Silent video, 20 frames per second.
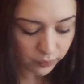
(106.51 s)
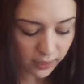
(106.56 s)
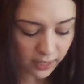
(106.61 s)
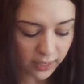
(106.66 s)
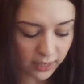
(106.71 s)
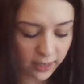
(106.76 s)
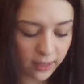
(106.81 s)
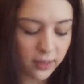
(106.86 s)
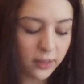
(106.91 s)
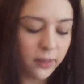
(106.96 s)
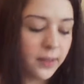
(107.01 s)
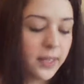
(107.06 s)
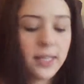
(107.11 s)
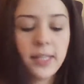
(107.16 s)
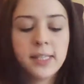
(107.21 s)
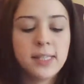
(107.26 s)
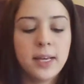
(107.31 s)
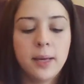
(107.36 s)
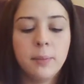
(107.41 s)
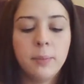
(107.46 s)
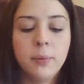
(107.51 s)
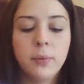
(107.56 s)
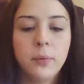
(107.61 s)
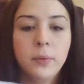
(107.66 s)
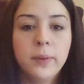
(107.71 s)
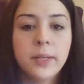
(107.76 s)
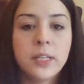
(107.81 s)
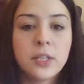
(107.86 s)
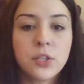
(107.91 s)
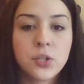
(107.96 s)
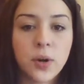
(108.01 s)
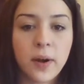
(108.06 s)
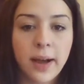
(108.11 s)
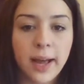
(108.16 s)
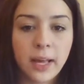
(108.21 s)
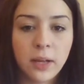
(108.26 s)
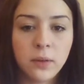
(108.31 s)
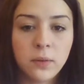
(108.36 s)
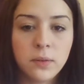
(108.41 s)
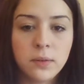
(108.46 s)
Another example with the
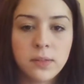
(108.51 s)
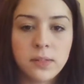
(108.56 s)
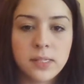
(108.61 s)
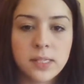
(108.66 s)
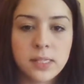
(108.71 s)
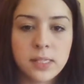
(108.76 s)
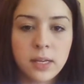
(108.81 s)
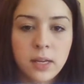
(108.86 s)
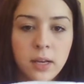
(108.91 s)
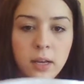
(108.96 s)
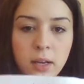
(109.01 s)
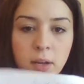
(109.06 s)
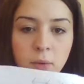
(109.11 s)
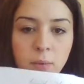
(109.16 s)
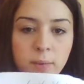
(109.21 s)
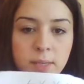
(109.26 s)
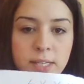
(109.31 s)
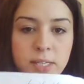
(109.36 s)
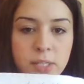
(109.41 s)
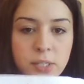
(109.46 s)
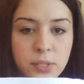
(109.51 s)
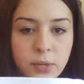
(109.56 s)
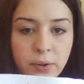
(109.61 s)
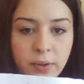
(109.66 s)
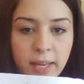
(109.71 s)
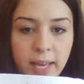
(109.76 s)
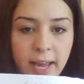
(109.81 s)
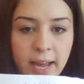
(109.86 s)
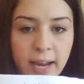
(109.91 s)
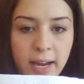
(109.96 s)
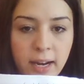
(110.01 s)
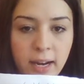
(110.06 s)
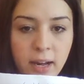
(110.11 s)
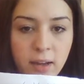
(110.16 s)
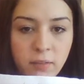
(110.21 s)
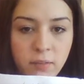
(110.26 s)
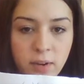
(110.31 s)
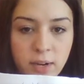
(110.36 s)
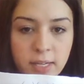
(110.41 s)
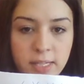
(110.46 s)
triangles, we just locate
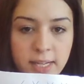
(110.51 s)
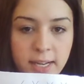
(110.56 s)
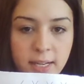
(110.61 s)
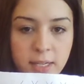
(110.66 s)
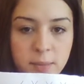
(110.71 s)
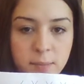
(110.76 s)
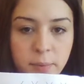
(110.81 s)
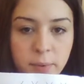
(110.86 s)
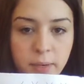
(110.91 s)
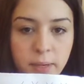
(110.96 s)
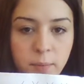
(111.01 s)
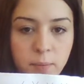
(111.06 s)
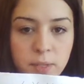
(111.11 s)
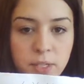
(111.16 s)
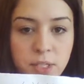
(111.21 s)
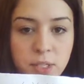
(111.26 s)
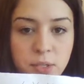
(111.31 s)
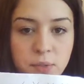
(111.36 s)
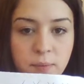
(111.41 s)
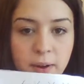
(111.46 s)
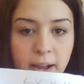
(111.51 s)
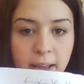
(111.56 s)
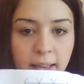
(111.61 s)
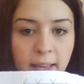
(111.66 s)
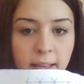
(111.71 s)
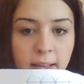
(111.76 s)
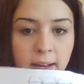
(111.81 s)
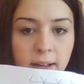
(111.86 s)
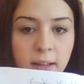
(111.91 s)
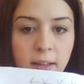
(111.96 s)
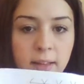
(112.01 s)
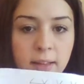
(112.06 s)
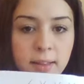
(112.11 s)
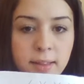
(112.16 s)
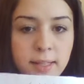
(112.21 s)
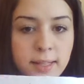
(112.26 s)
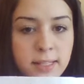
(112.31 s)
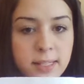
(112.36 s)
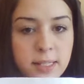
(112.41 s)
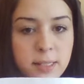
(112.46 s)
a vertex point, which is right here.
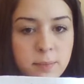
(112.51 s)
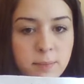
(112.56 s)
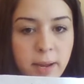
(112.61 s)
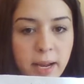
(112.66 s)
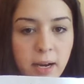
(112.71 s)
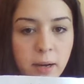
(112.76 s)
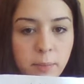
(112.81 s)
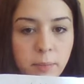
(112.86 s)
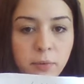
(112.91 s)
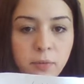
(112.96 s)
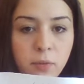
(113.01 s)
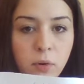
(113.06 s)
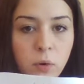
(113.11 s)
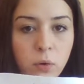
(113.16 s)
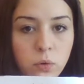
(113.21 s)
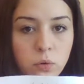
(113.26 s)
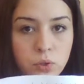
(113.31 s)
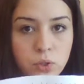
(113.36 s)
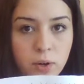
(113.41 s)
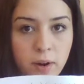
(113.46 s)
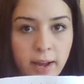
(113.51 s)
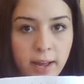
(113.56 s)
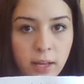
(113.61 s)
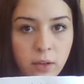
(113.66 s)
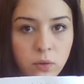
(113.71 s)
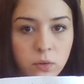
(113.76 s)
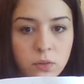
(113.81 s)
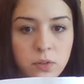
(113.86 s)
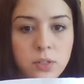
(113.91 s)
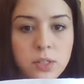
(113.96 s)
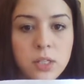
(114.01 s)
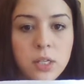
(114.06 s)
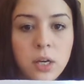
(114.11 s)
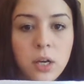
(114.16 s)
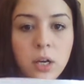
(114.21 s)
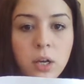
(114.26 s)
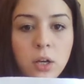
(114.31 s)
This is made up of all triangles.